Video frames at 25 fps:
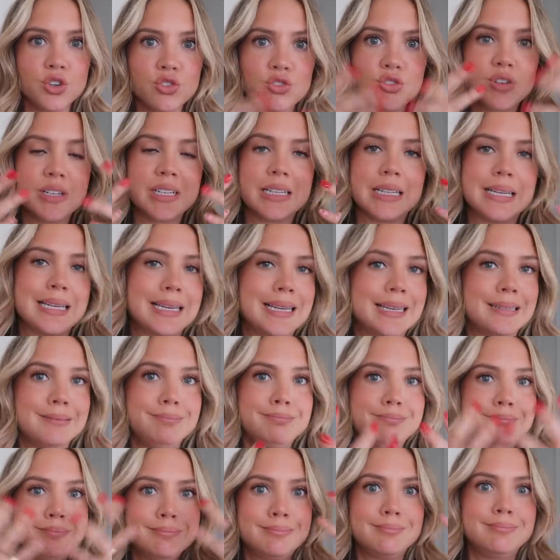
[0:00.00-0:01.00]
really,
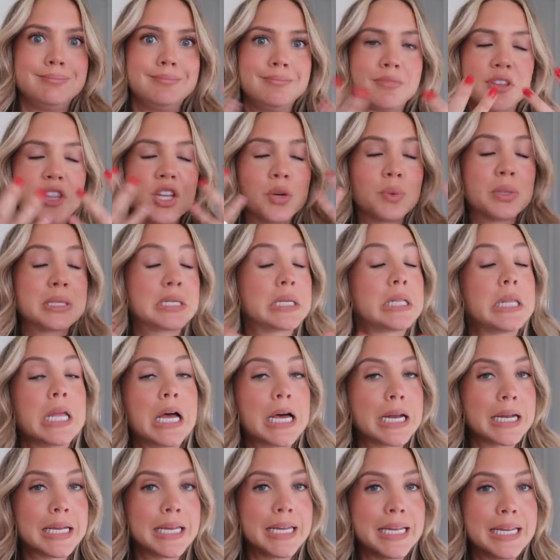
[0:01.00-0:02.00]
there was a
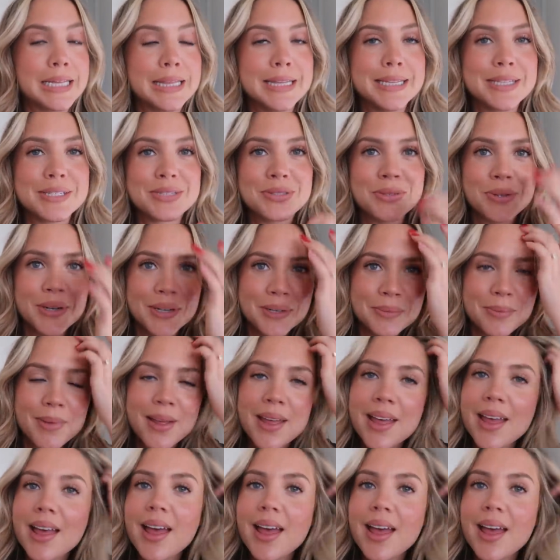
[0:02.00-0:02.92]
lot of heat in this room.